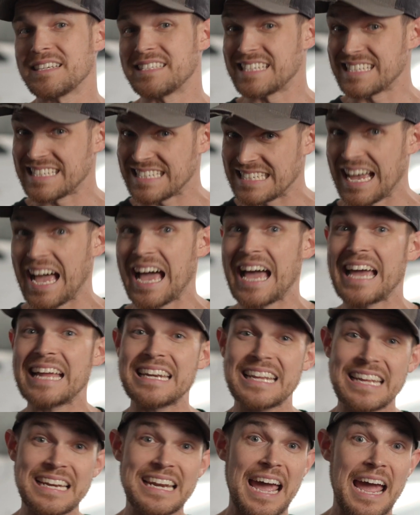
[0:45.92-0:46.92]

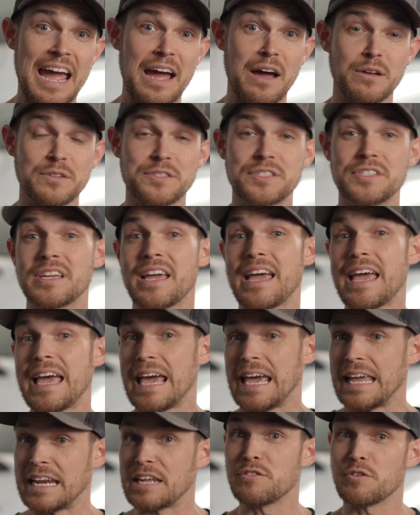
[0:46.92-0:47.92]
designed in-house,
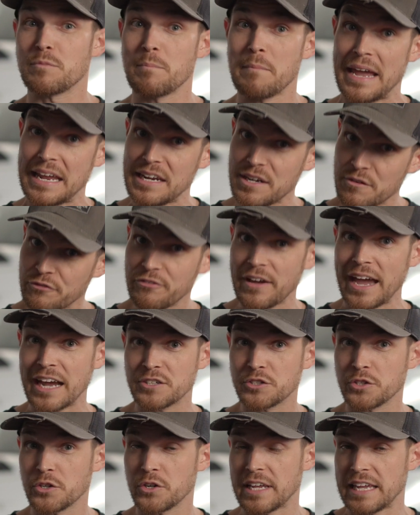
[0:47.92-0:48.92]
and either
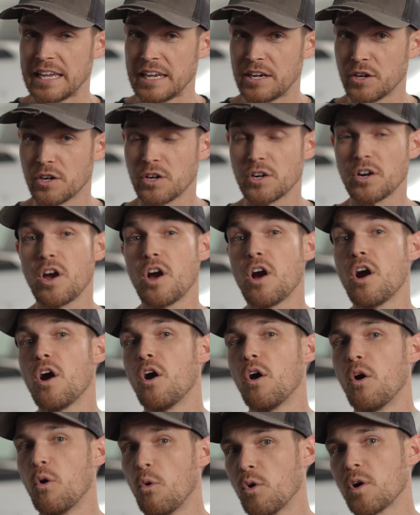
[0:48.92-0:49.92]
manufactured here
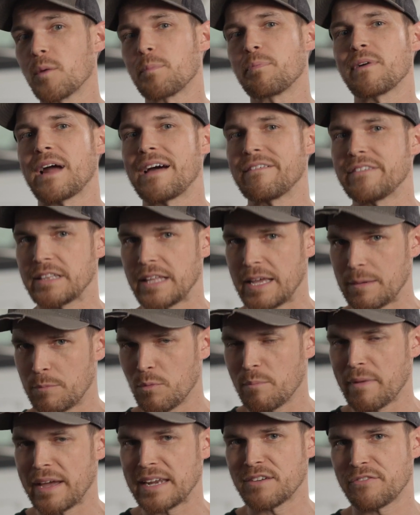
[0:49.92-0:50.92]
or private
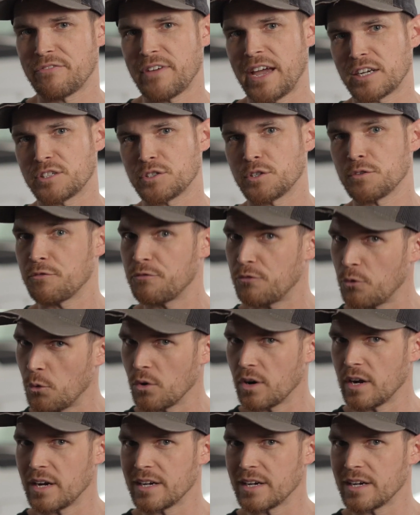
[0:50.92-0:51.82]
label manufactured for